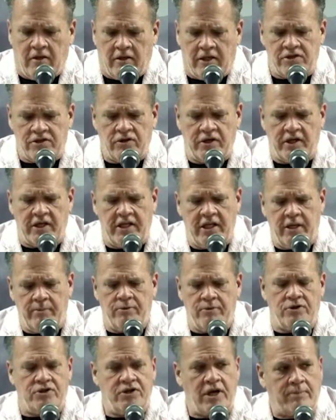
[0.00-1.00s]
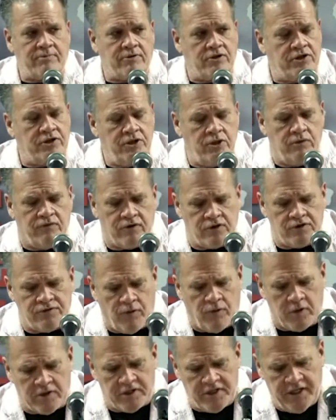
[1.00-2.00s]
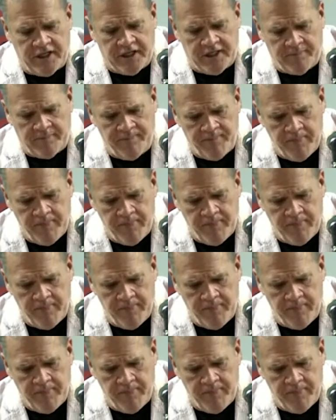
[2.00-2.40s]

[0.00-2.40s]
Let's look at Hebrews chapter 2, verse 14.